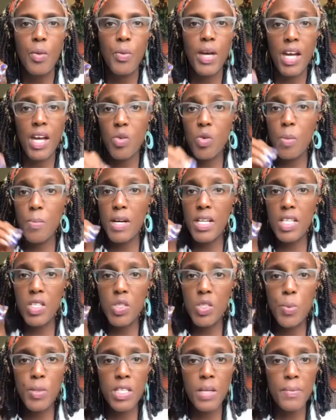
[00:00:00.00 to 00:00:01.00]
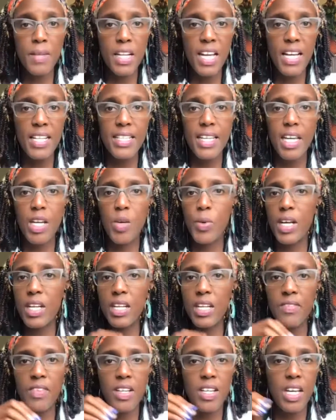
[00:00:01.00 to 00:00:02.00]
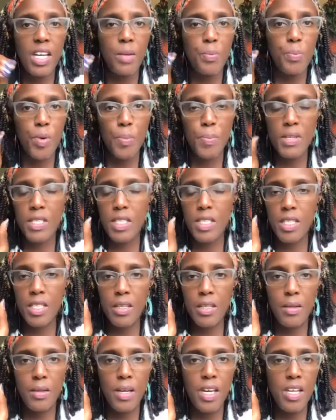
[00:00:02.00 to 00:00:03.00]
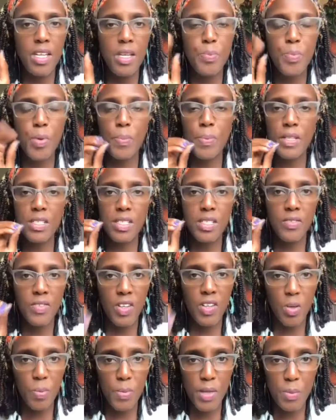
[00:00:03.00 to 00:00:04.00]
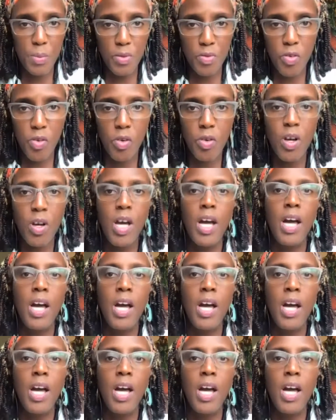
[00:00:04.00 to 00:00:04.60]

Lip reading: We had no money to put up the land, and we had never done any property development before.